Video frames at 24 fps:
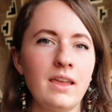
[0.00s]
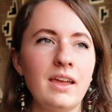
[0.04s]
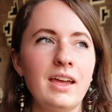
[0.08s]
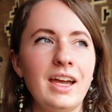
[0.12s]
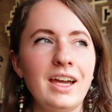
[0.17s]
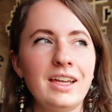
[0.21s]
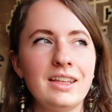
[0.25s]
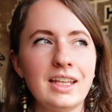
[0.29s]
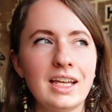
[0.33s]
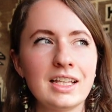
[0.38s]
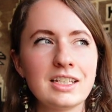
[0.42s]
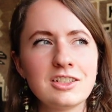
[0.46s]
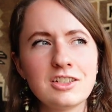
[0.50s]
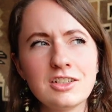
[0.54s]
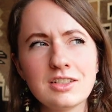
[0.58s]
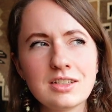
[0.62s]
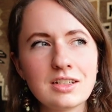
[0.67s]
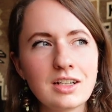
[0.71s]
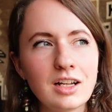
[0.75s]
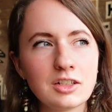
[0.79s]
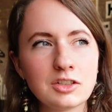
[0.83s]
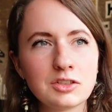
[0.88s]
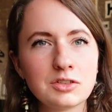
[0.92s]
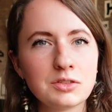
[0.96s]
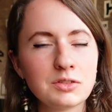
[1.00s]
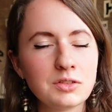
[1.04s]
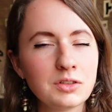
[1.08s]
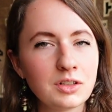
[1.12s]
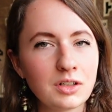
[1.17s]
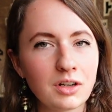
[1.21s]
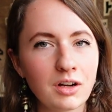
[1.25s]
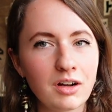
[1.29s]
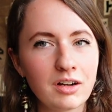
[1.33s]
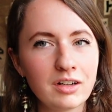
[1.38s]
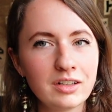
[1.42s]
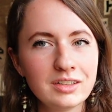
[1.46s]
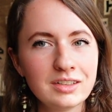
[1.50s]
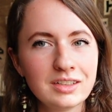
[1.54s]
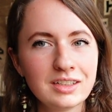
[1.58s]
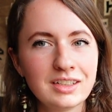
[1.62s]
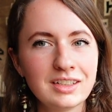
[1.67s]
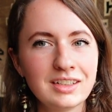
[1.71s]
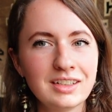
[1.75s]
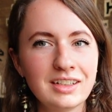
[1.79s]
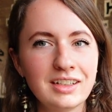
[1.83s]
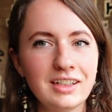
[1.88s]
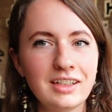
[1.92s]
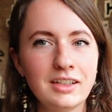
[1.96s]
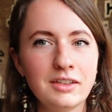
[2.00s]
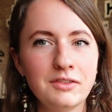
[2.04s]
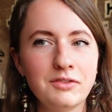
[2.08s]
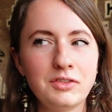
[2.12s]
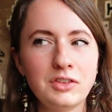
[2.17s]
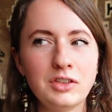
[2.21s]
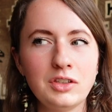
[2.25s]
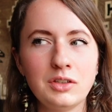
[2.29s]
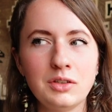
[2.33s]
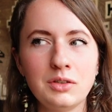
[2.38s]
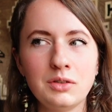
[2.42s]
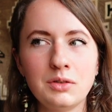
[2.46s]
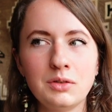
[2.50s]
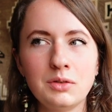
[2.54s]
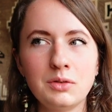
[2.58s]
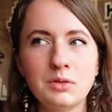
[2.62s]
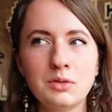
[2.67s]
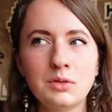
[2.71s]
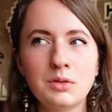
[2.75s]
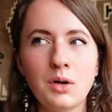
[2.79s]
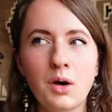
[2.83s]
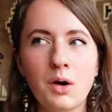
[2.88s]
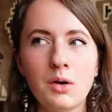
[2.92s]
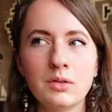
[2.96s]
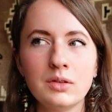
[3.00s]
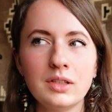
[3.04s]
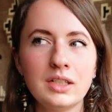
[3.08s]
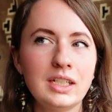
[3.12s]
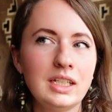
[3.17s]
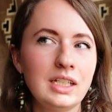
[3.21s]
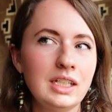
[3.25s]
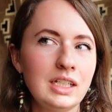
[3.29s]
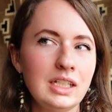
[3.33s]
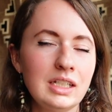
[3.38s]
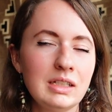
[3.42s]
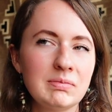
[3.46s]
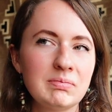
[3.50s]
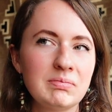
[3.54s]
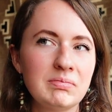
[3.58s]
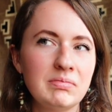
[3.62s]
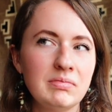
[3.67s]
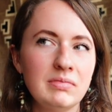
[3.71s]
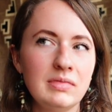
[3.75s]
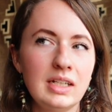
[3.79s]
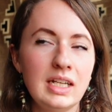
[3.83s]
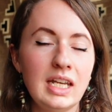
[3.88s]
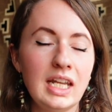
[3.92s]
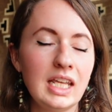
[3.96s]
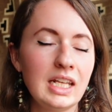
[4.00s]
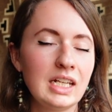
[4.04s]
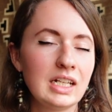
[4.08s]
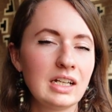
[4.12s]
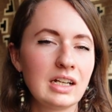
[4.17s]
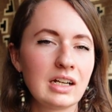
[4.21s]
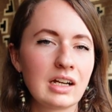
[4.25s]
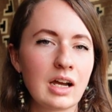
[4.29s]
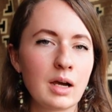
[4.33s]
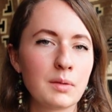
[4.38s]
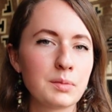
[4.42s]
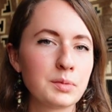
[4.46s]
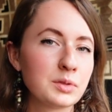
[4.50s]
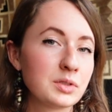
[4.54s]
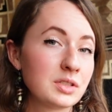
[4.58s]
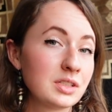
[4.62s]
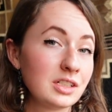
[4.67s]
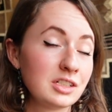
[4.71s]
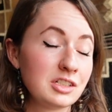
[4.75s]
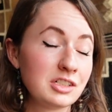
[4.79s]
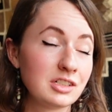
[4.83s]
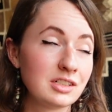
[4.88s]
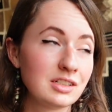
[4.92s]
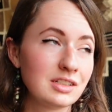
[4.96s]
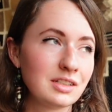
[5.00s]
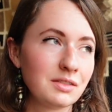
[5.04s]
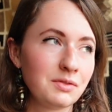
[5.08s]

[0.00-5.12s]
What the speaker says: And that's just not true at all. If you only knit a couple stitches,